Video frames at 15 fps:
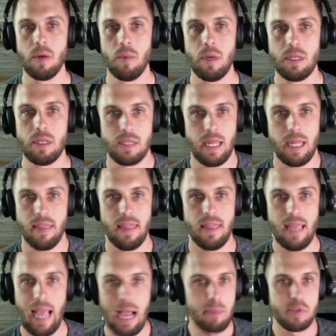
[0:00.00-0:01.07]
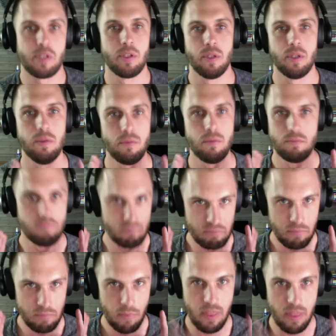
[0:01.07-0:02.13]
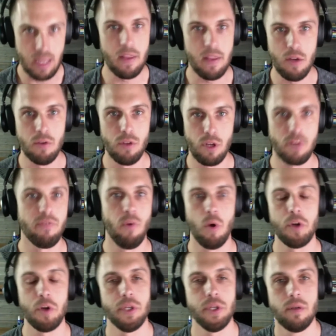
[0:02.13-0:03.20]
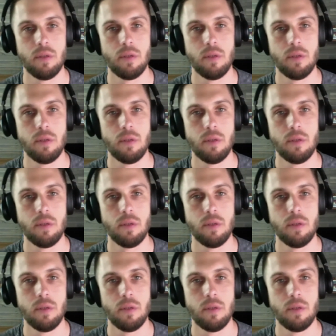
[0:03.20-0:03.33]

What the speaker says: What's like the absolute thing that you look forward to?